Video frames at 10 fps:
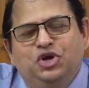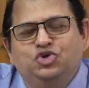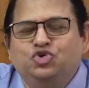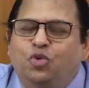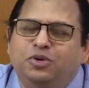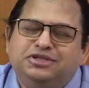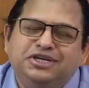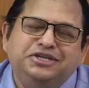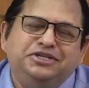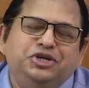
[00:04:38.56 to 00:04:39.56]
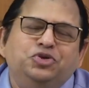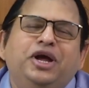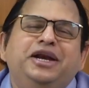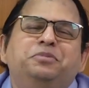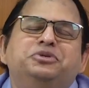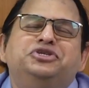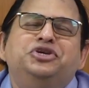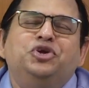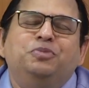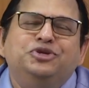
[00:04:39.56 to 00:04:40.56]
So over 60 to
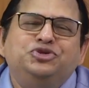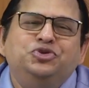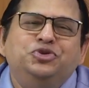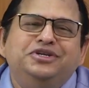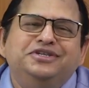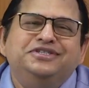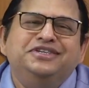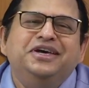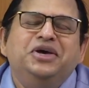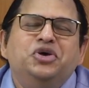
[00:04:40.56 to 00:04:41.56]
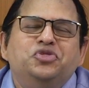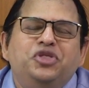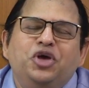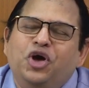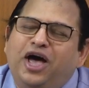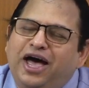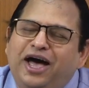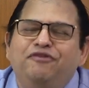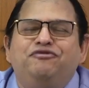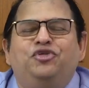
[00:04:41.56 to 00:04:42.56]
90% of the students, they
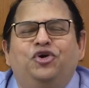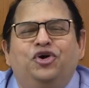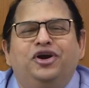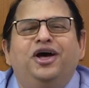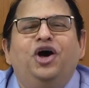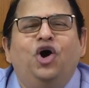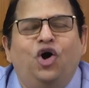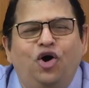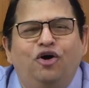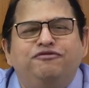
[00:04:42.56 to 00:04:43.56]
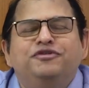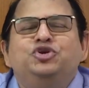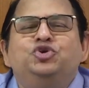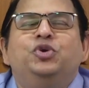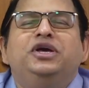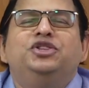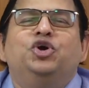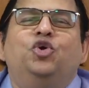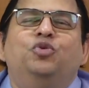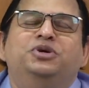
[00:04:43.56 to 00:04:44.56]
have thought of doing
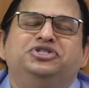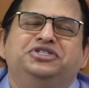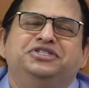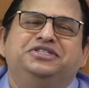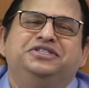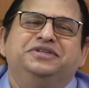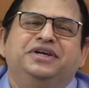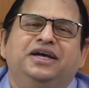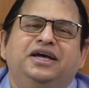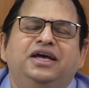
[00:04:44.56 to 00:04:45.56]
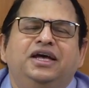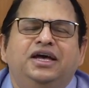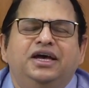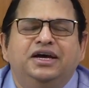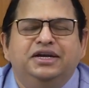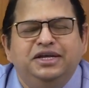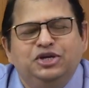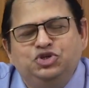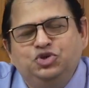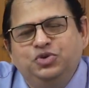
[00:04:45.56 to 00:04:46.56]
their own business.
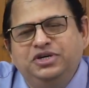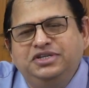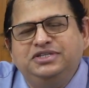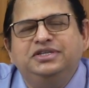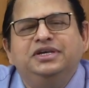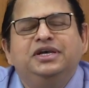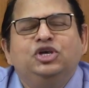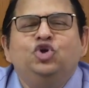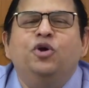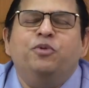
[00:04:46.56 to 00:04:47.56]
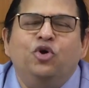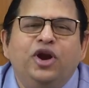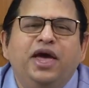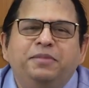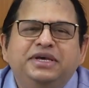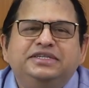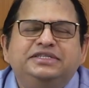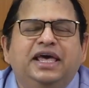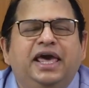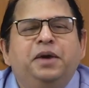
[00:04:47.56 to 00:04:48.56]
Dear students, your program
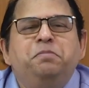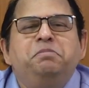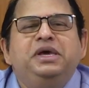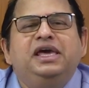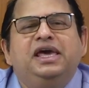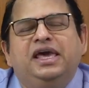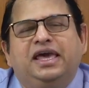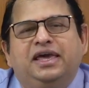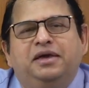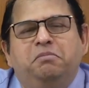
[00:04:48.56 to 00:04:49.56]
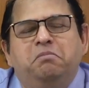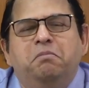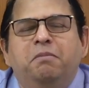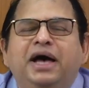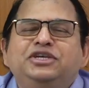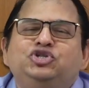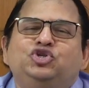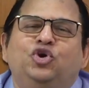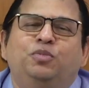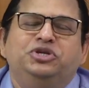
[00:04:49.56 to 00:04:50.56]
is MBA,
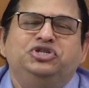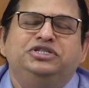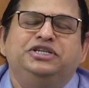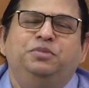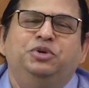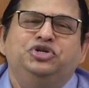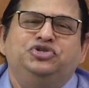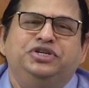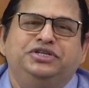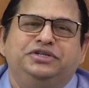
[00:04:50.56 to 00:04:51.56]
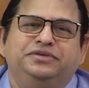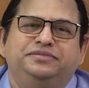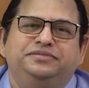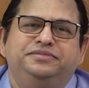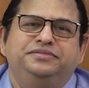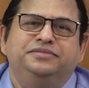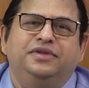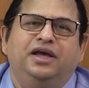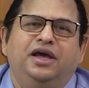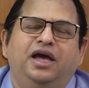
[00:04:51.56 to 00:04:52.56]
Master of Business Administration.
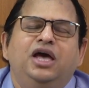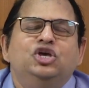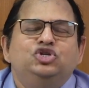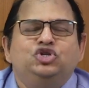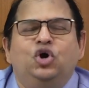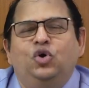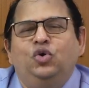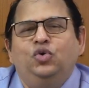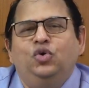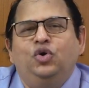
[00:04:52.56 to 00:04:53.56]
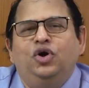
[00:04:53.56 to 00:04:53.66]
So,